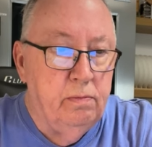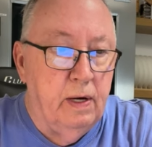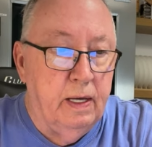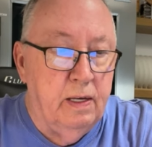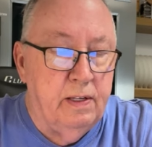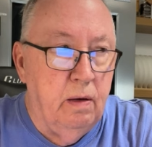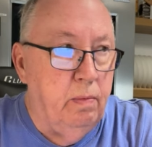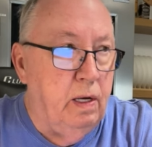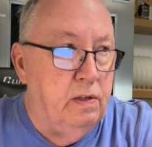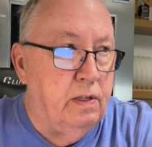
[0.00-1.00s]
I guess that
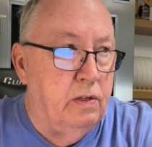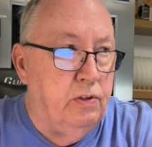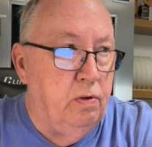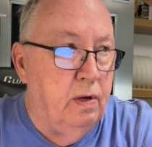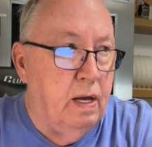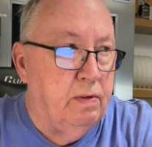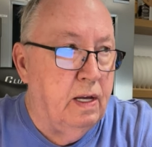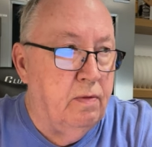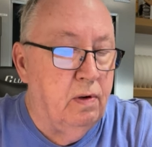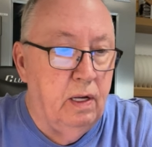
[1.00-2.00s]
means that you have to
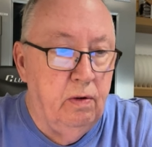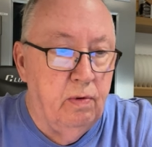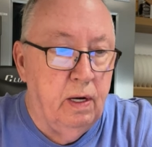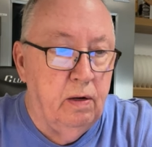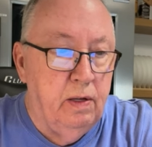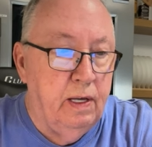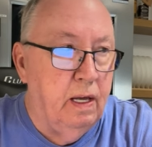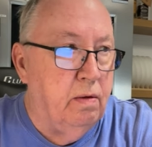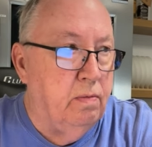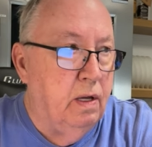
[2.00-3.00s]
have a clean record. You
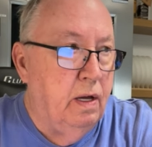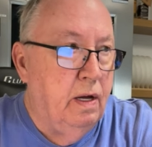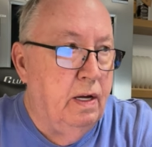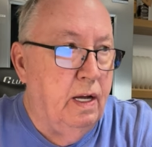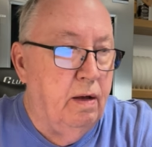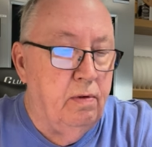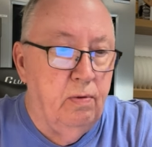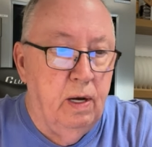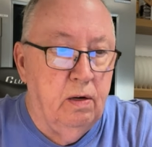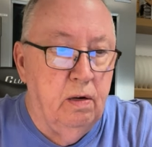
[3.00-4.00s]
can't have a
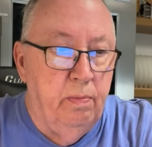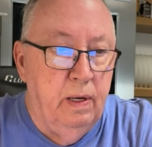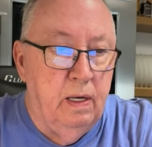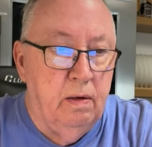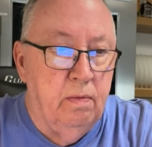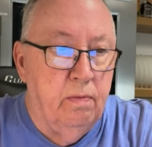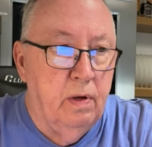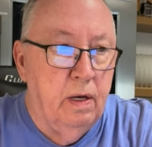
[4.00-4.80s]
record of being